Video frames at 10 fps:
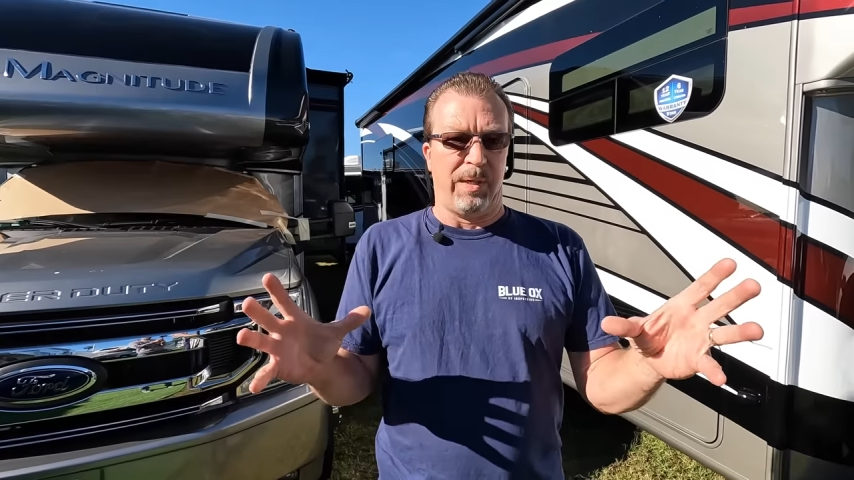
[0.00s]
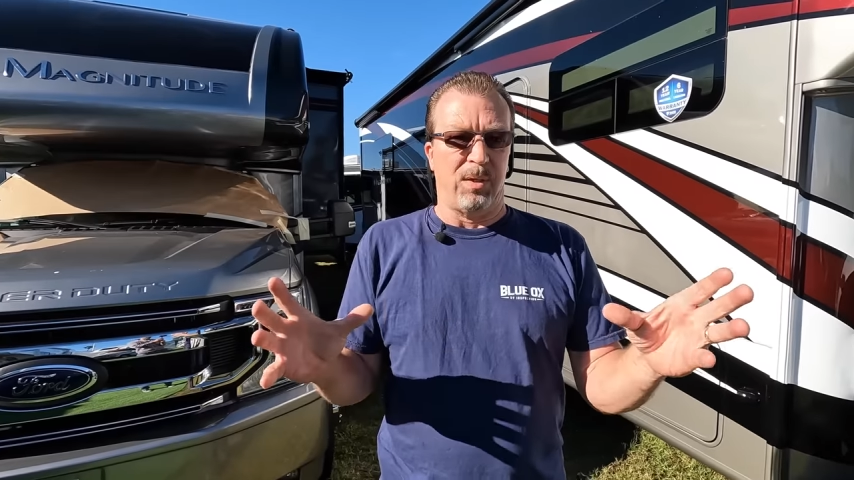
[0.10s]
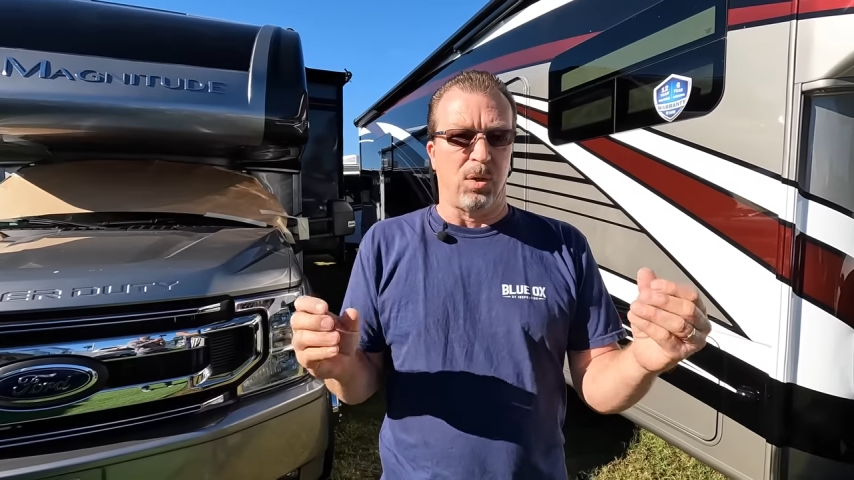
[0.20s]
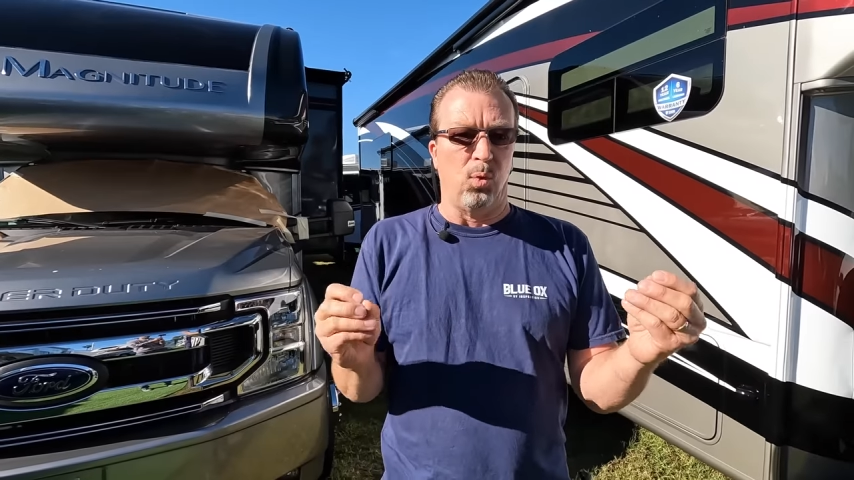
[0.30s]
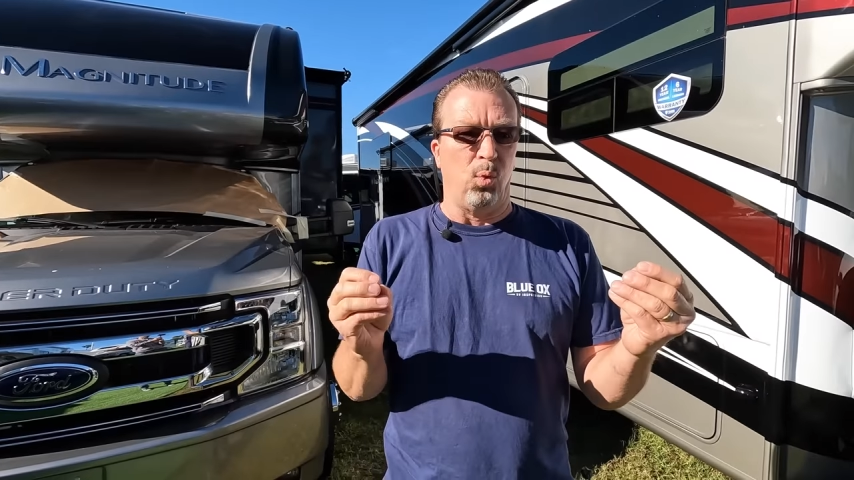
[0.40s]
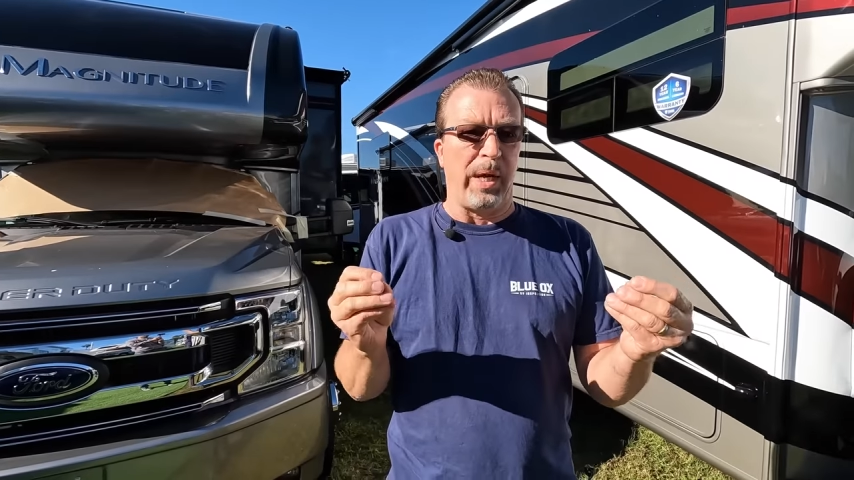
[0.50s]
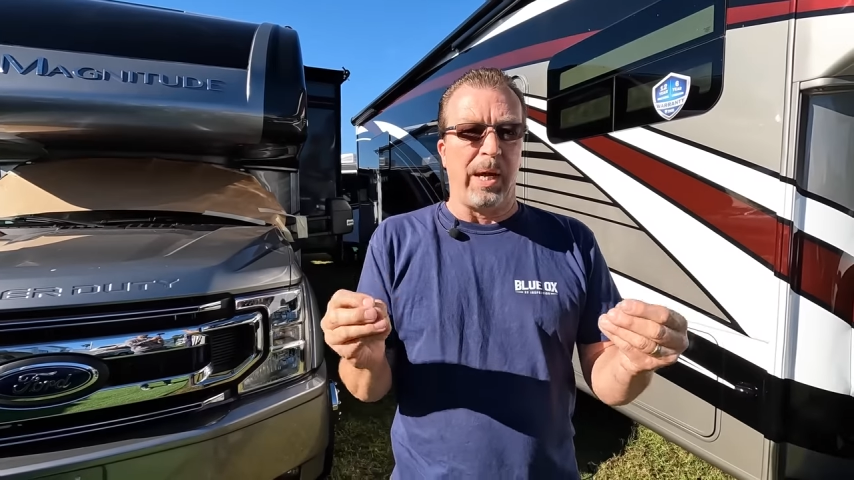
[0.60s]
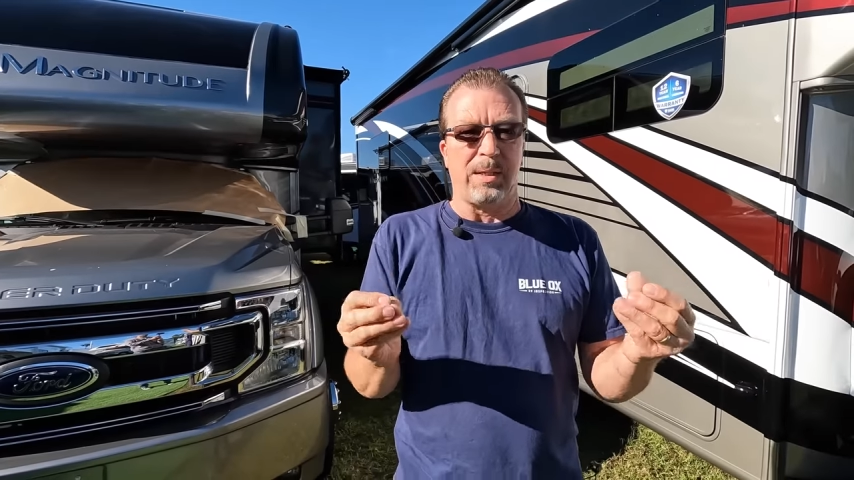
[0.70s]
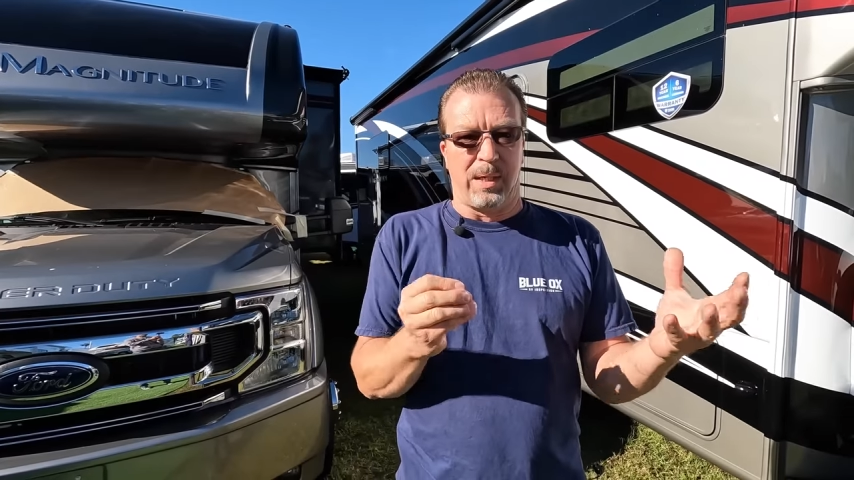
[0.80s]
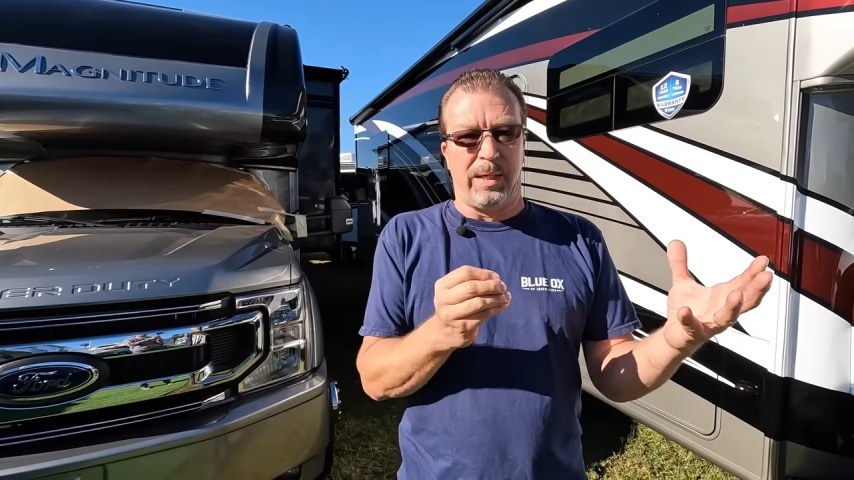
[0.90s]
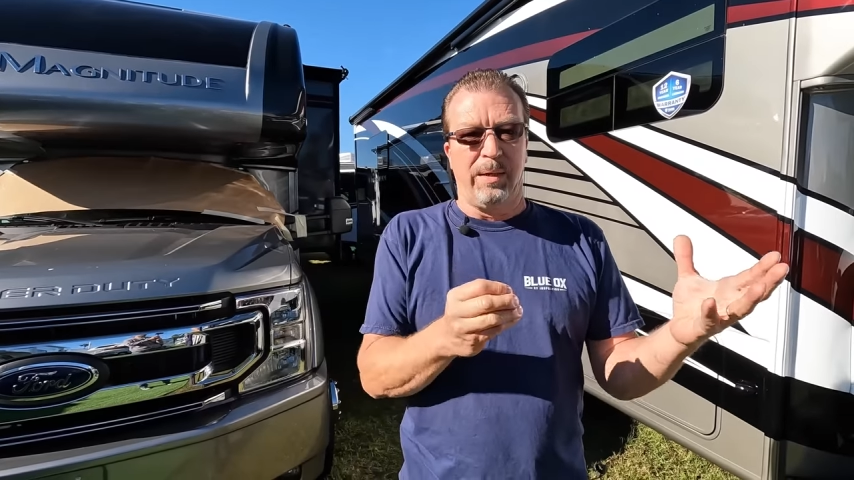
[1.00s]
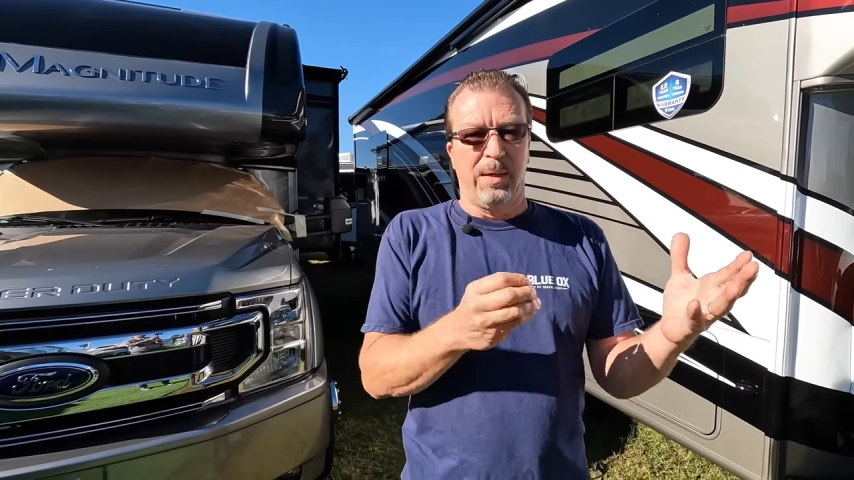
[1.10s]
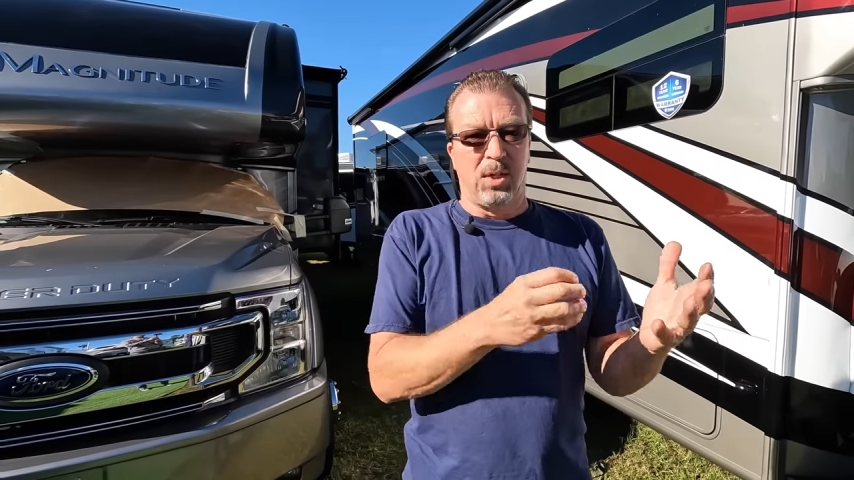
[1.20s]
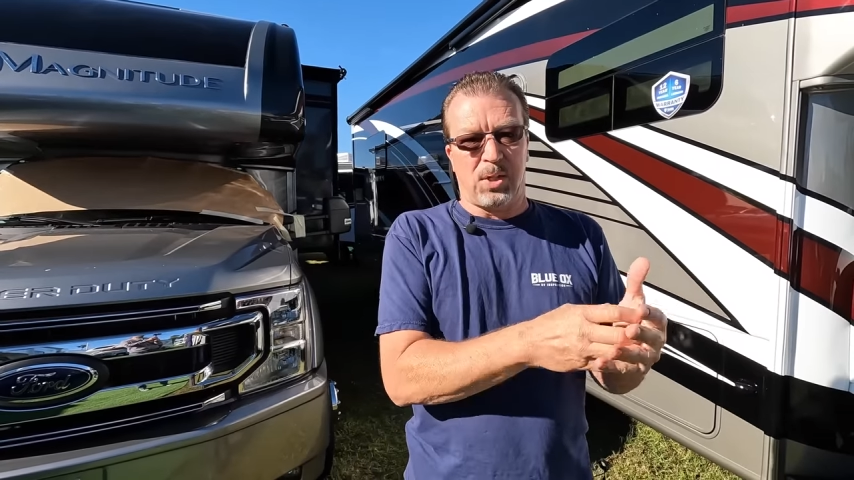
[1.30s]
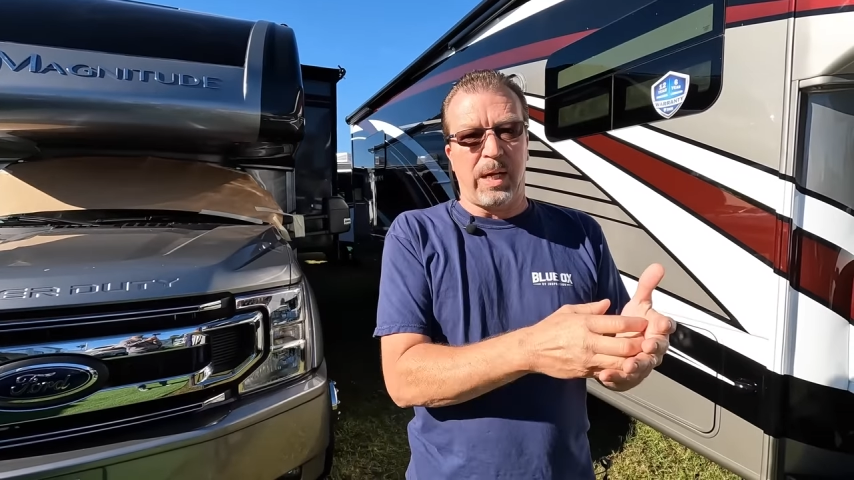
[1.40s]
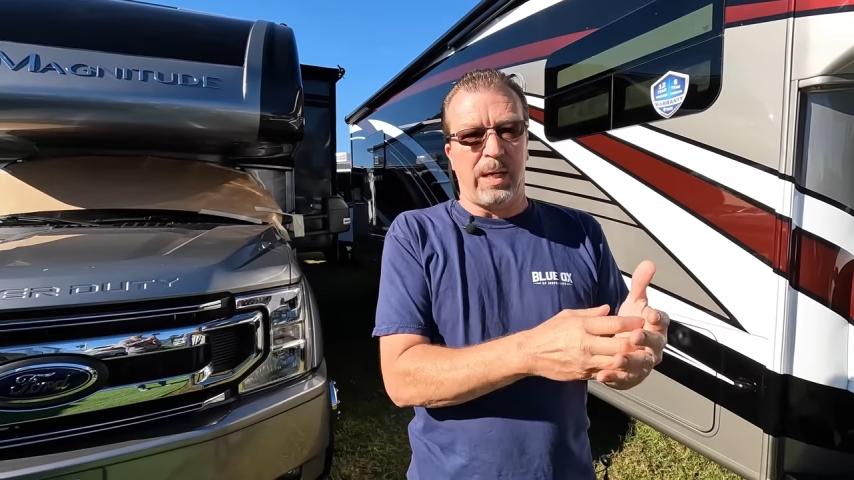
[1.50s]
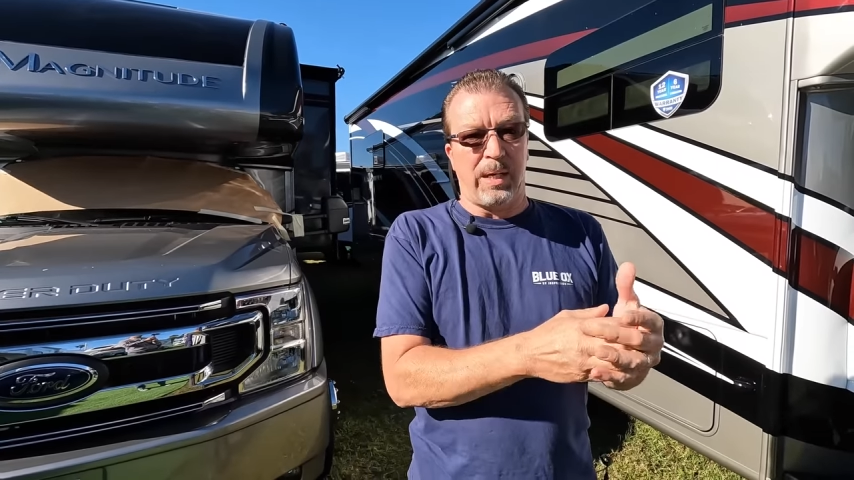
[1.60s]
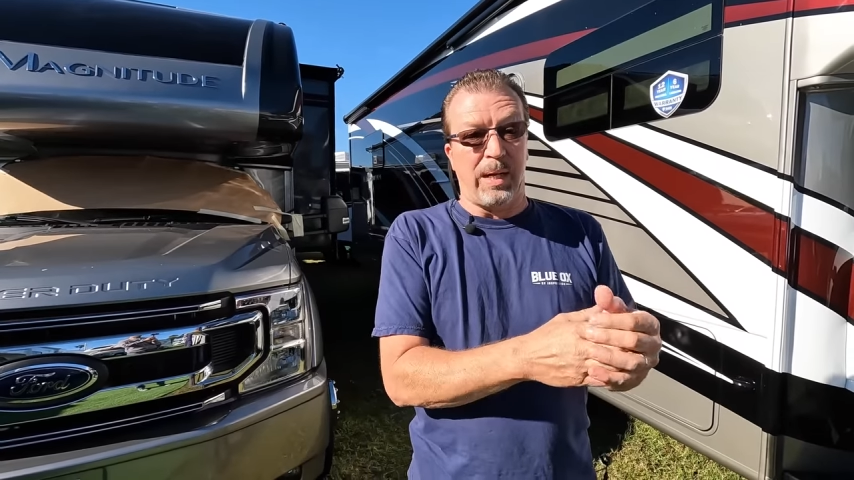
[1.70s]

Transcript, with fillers: So we actually stated